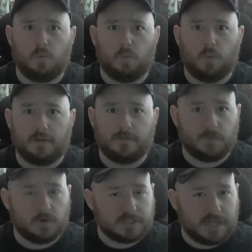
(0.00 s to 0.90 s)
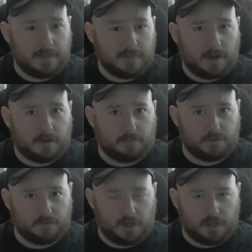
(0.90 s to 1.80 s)
when it first came out on
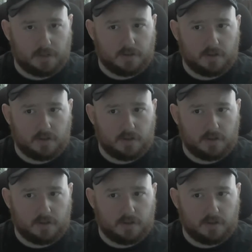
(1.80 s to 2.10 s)
Blu-ray,